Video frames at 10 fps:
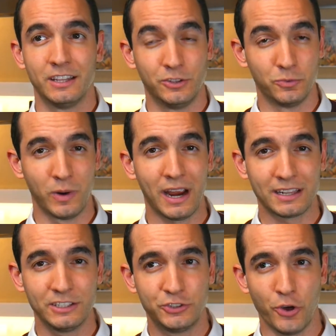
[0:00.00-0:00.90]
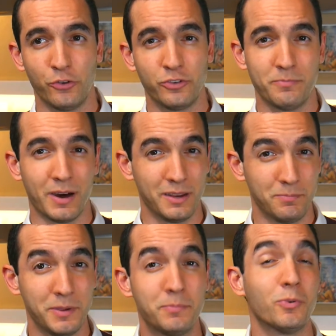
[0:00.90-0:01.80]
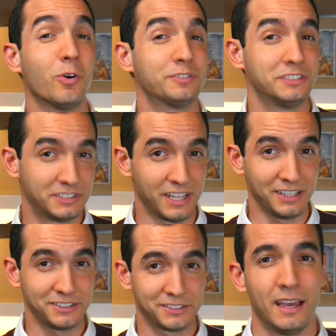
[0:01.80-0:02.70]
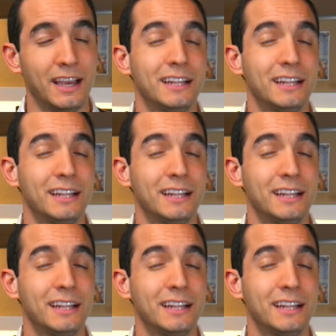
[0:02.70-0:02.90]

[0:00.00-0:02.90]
directly chosen by the people of the state.